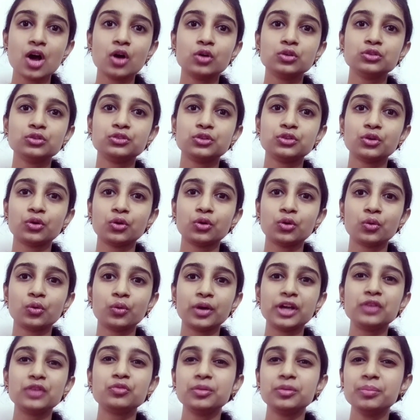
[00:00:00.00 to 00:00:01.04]
So
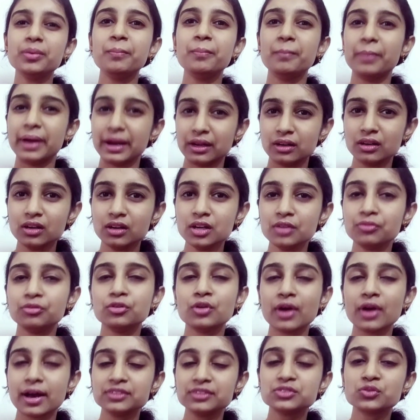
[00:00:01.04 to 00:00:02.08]
it would be better if you
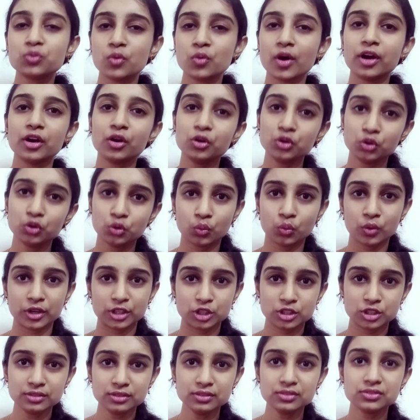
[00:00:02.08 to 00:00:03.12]
ask one or two
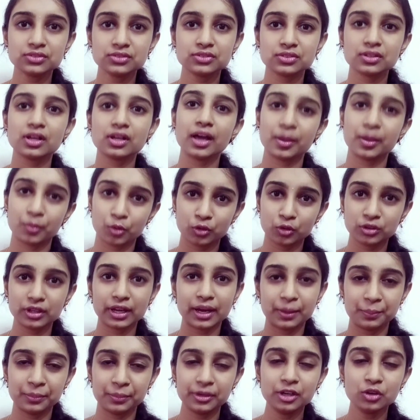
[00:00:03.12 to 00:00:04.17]
questions about the
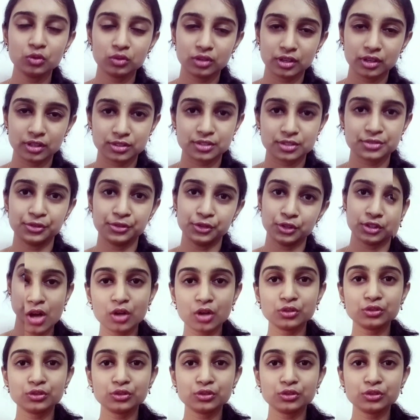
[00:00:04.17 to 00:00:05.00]
company to the interviewer.